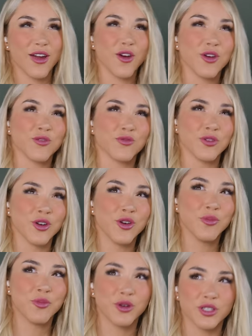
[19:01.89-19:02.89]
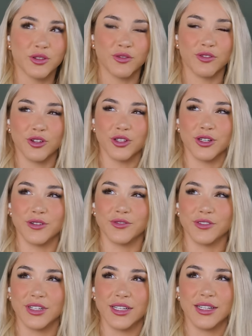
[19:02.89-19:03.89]
her room was full
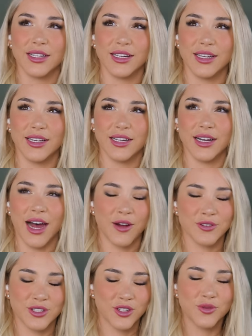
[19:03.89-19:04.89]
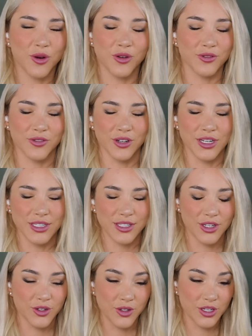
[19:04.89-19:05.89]
of, I was too old for it
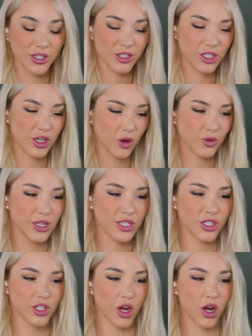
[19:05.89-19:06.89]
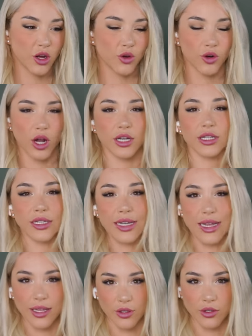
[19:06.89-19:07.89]
too. She only saw
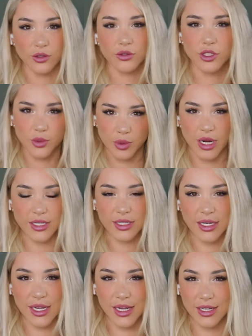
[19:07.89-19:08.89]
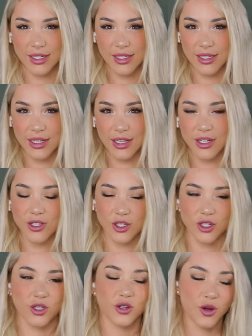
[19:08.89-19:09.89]
chronically ill, depressed kids.
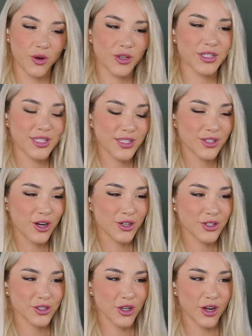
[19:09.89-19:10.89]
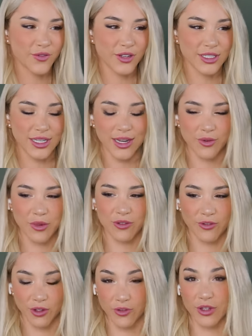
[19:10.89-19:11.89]
So you'd go into the doctor's office and it'd be
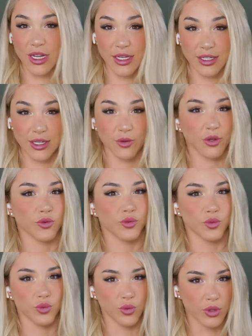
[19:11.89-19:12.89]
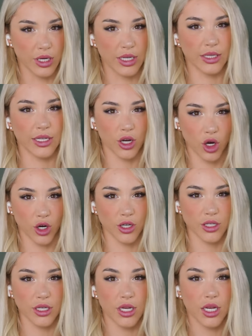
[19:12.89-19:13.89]
full of kids that were really
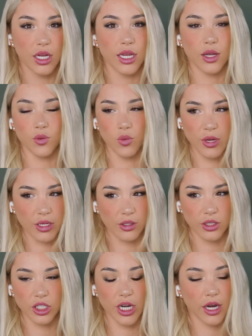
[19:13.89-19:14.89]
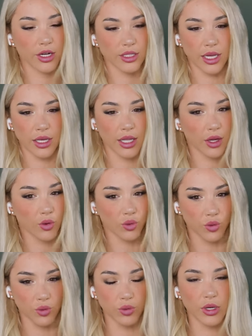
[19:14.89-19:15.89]
hurt in wheelchairs and like
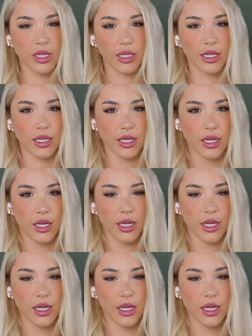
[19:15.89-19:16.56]
really